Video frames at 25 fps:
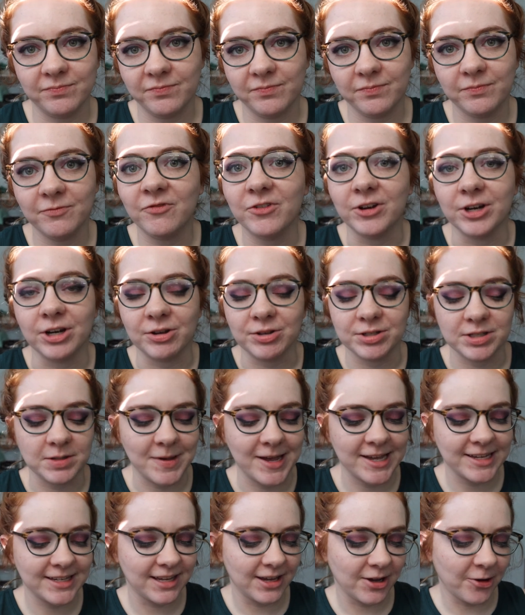video's a
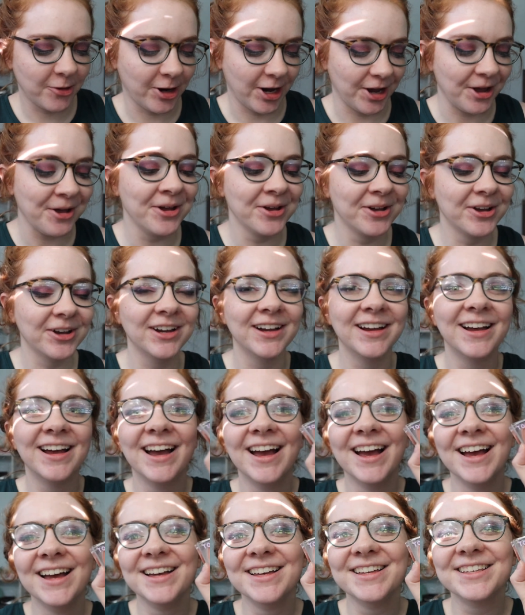mess. Okay,
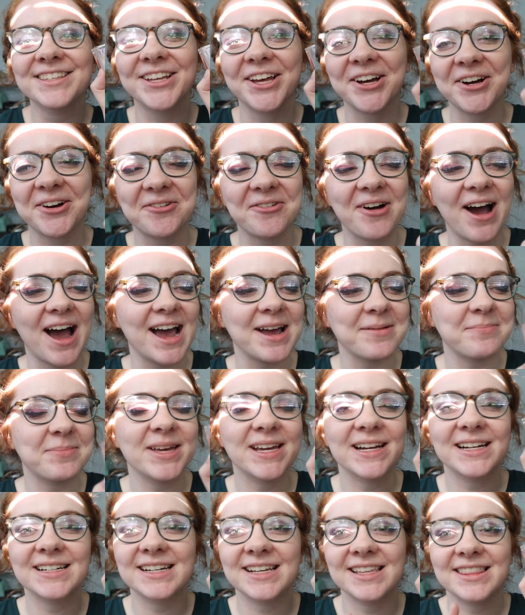so I
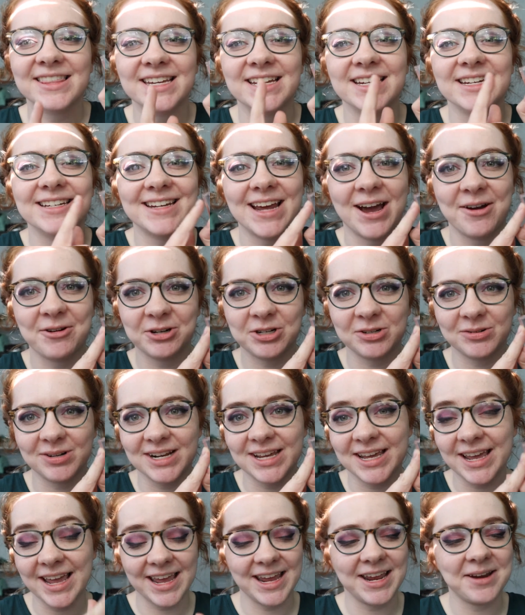picked the Tower
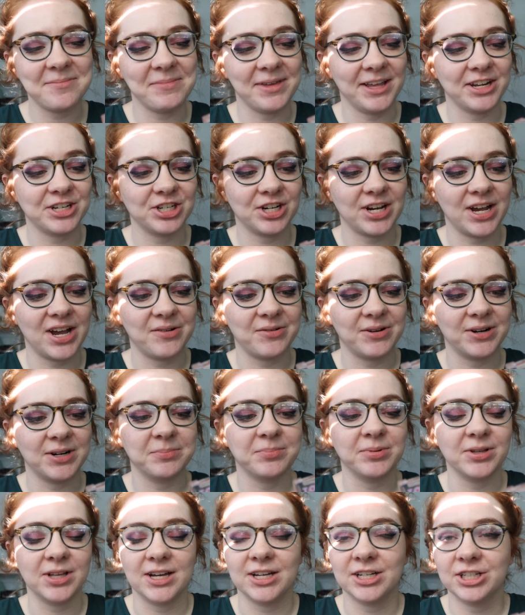28 Magic Hour
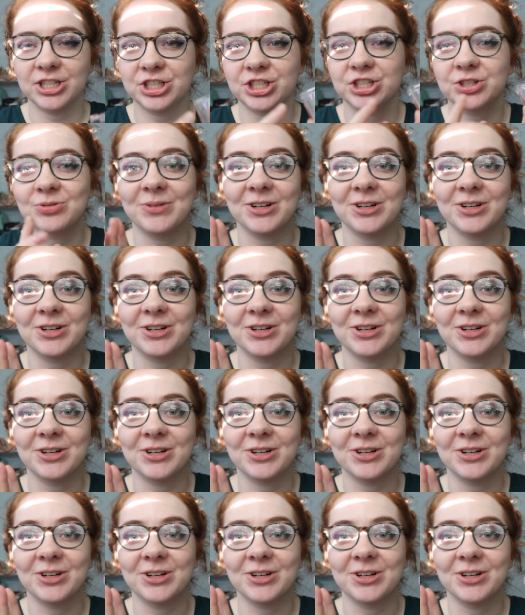blush,